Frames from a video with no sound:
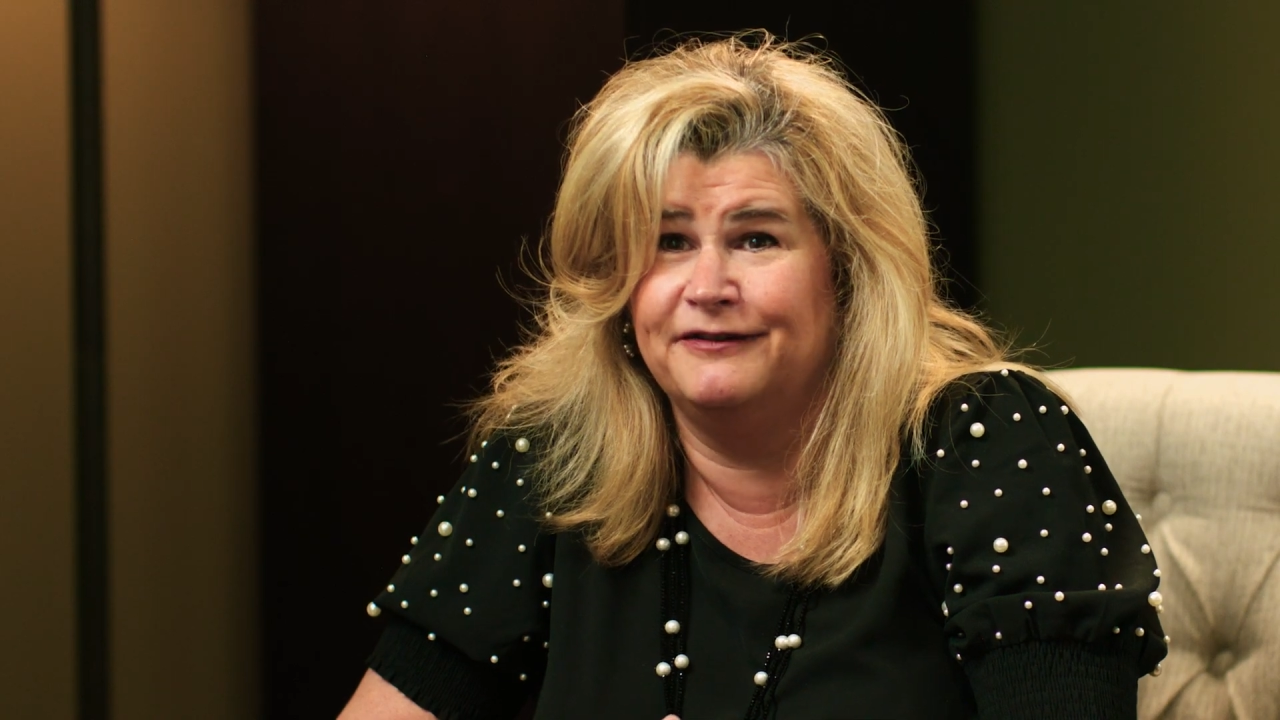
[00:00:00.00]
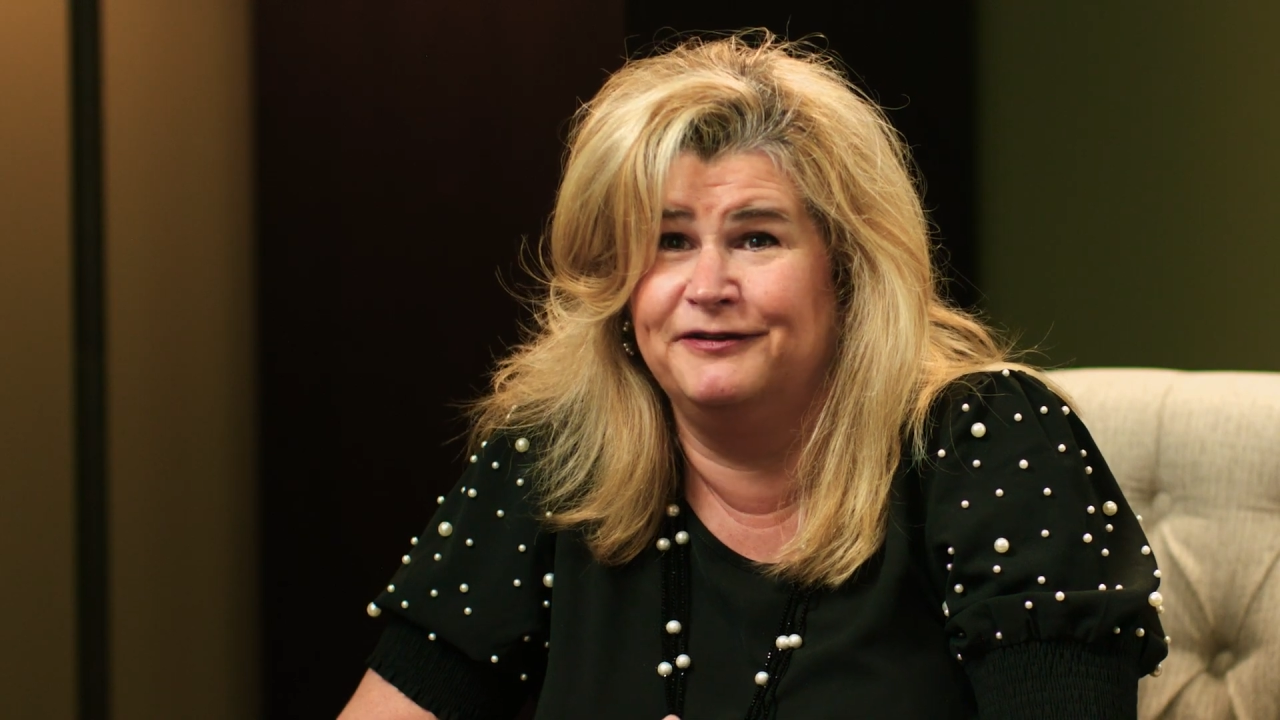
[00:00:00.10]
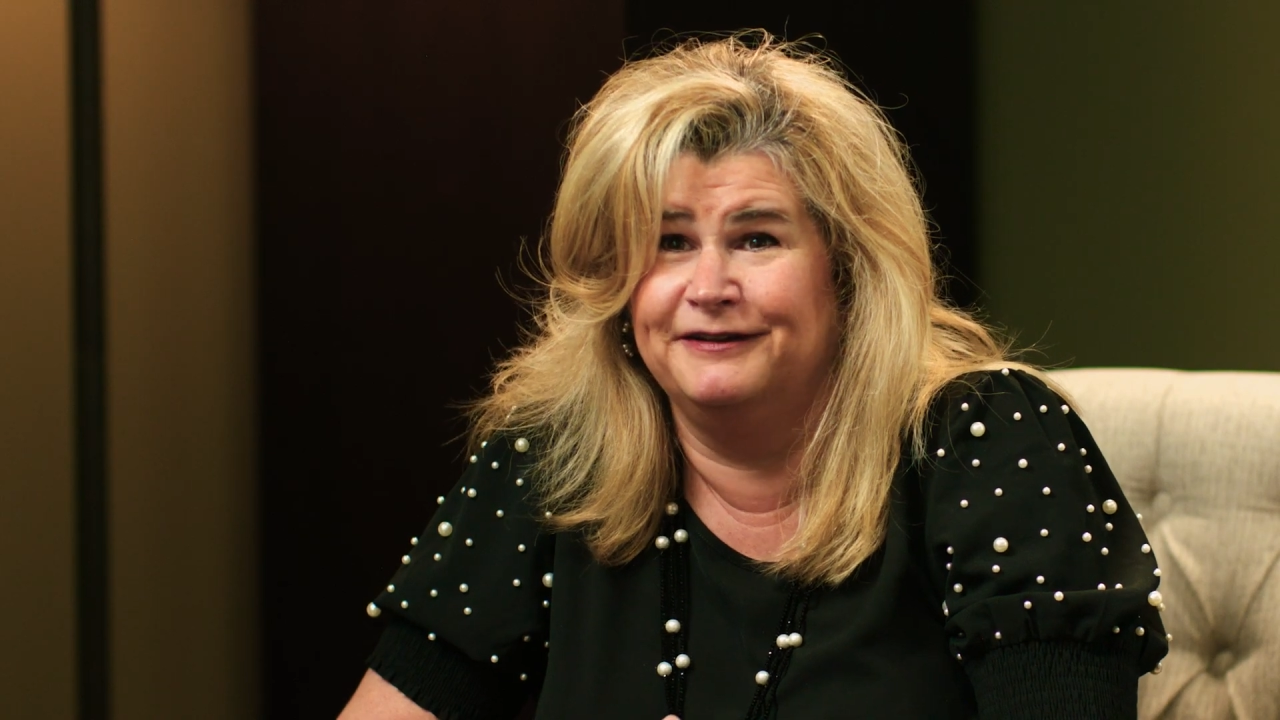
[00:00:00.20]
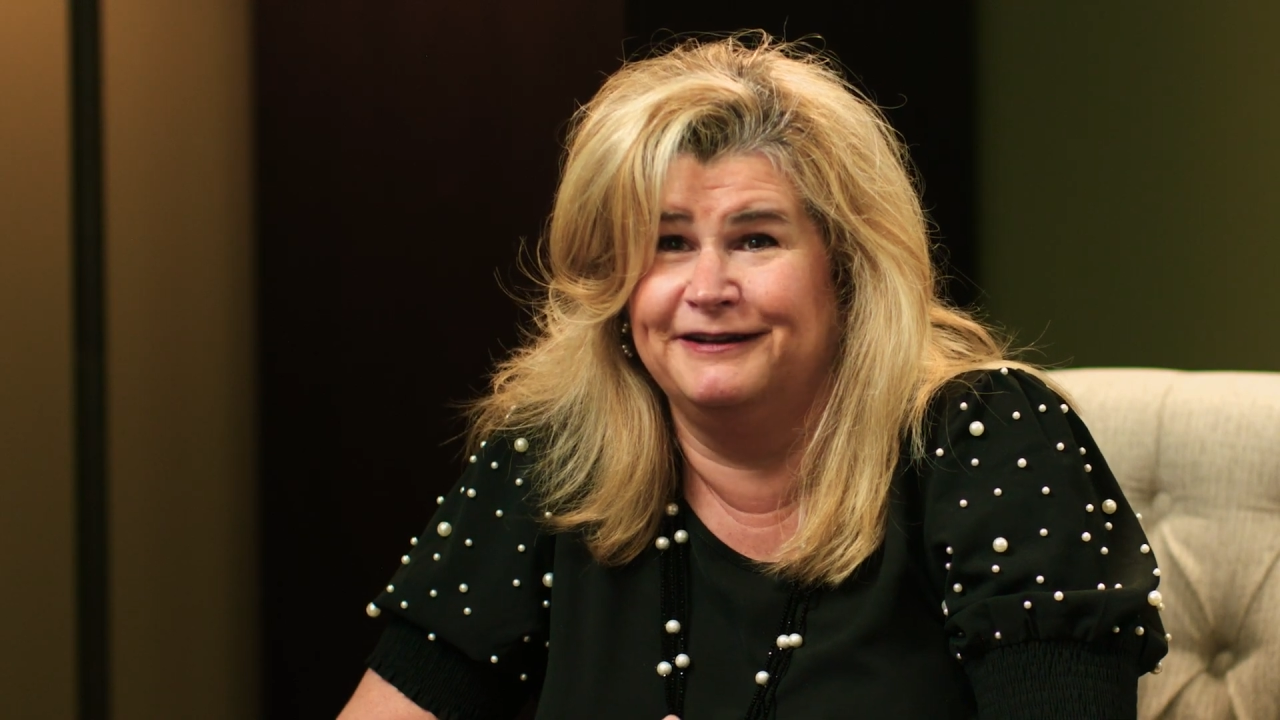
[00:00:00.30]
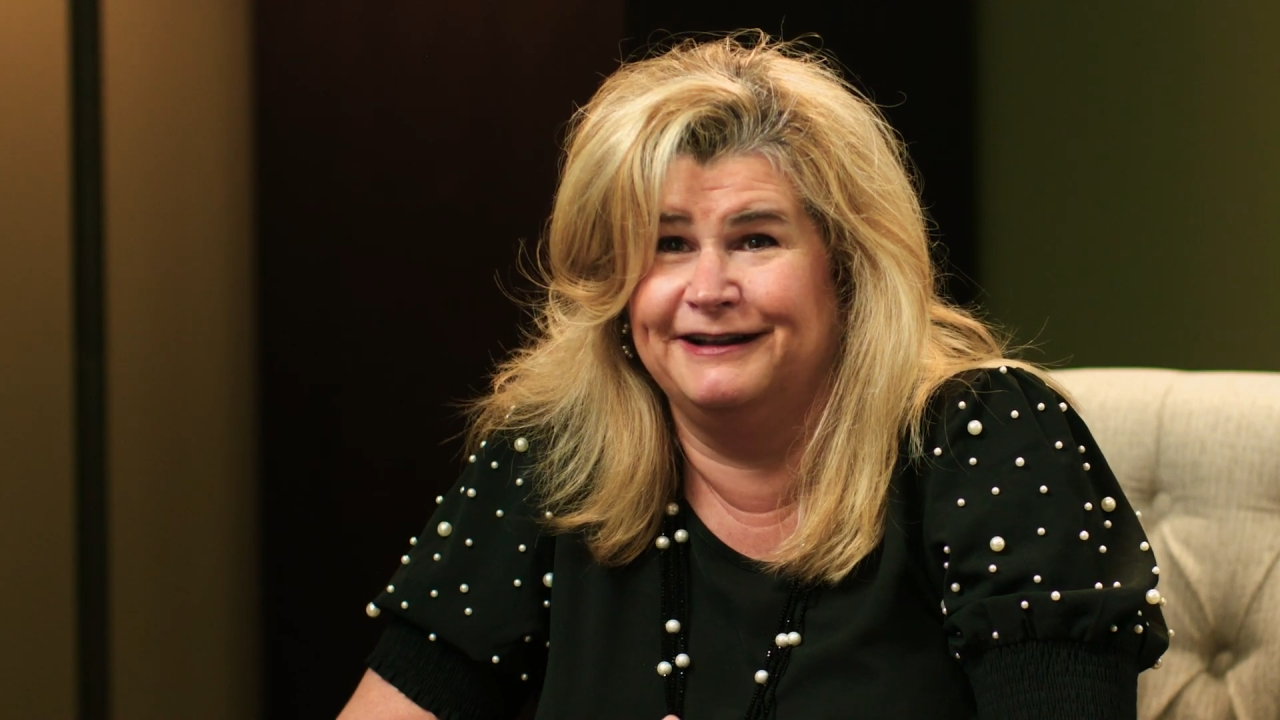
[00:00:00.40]

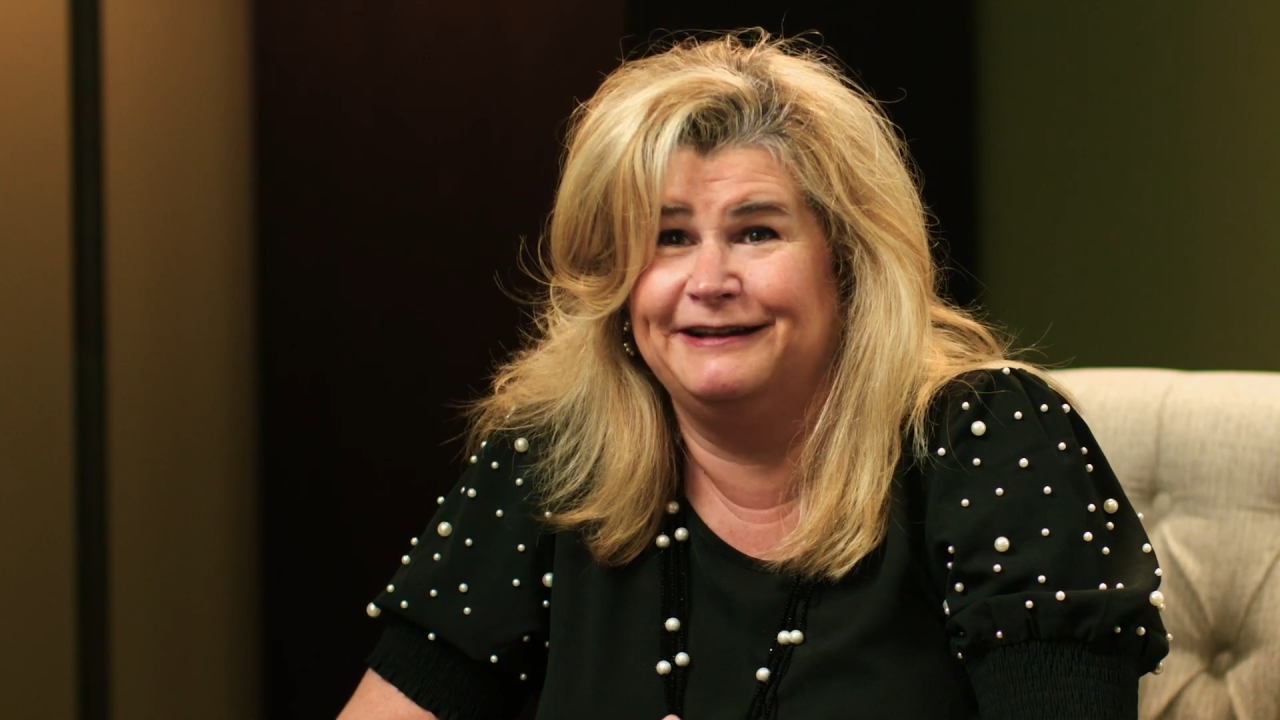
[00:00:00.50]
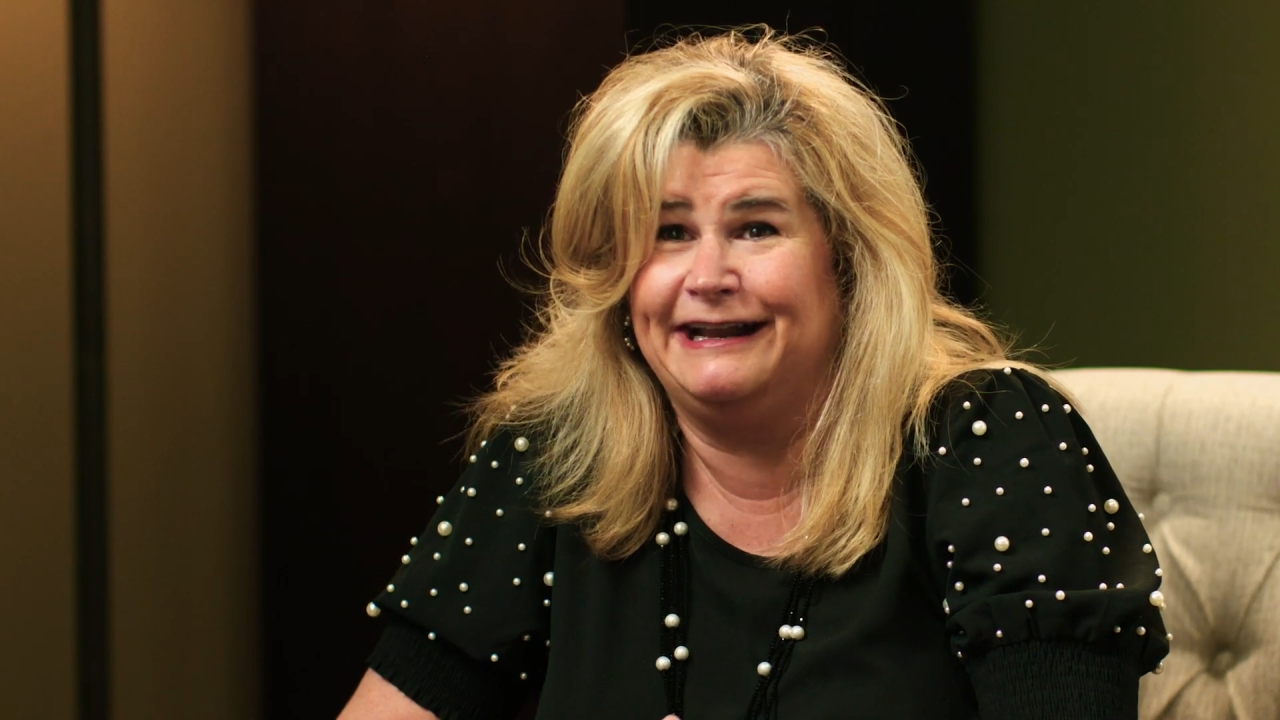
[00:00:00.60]
have